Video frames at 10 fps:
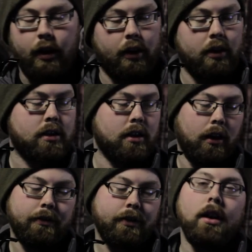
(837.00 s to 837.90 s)
Good
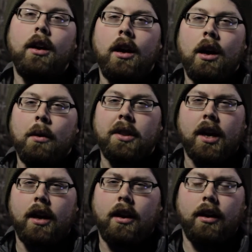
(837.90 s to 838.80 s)
stuff. With
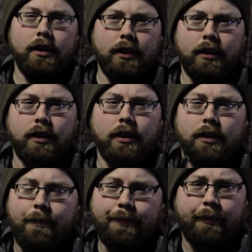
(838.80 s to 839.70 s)
that,
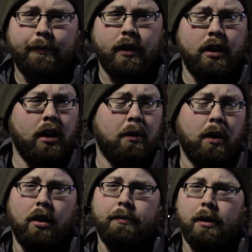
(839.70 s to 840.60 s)

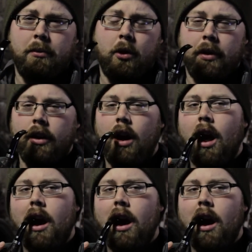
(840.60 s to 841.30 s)
wow, puberty.